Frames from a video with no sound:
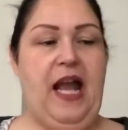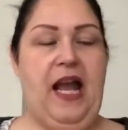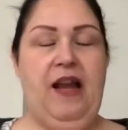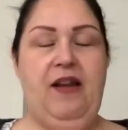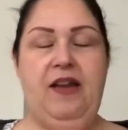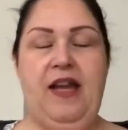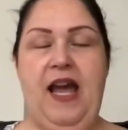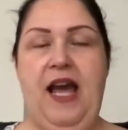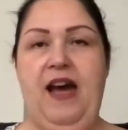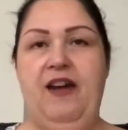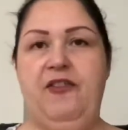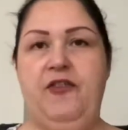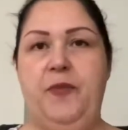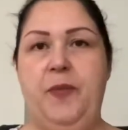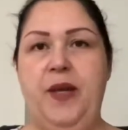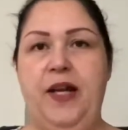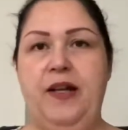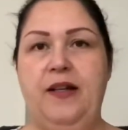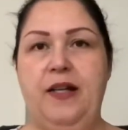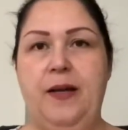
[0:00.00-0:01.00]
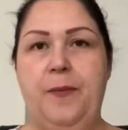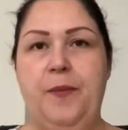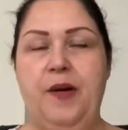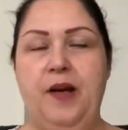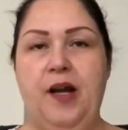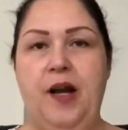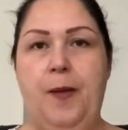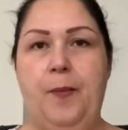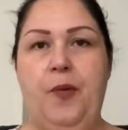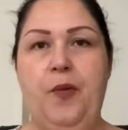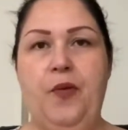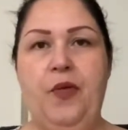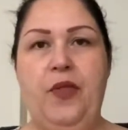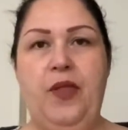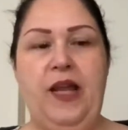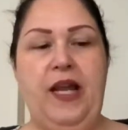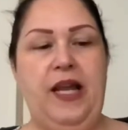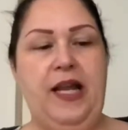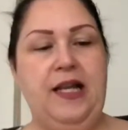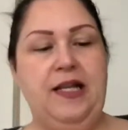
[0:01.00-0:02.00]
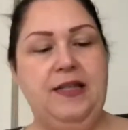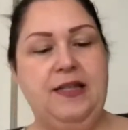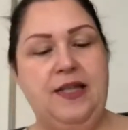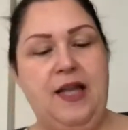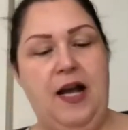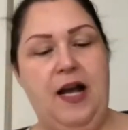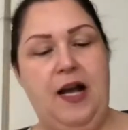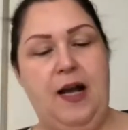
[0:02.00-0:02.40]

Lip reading: I have picked up a couple things